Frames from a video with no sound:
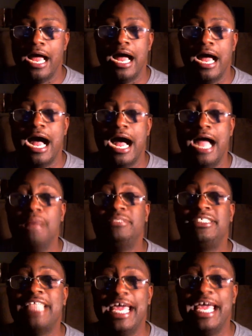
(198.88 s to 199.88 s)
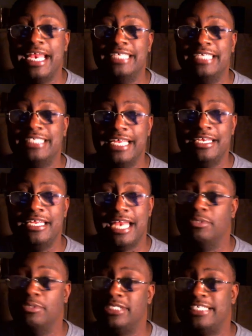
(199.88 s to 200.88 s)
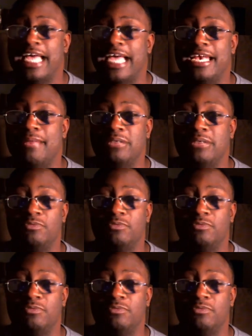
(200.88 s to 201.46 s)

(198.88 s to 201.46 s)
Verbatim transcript: I'm sad that it's ending, and I was excited about,